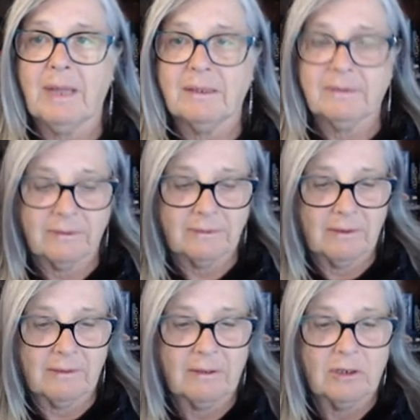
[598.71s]
As I said, there's a
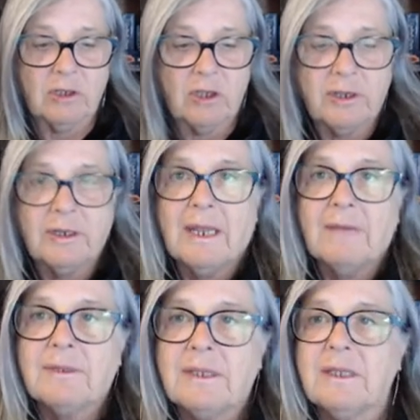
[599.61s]
lot of lovely
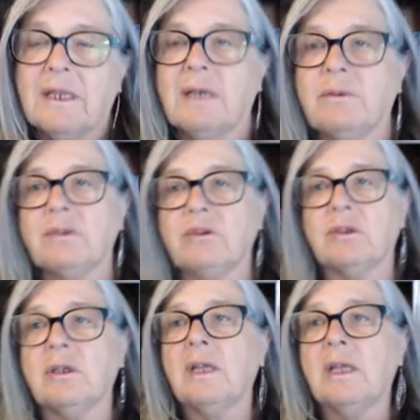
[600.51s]
yellow in your
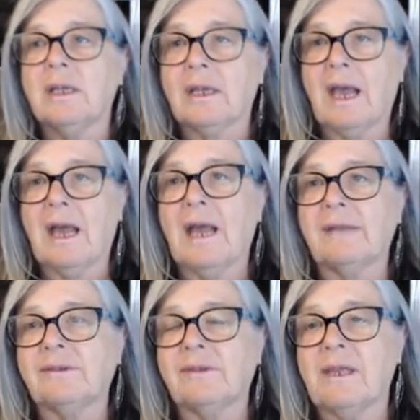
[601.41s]
cards
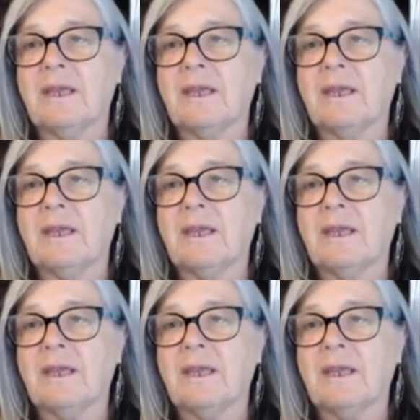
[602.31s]
there,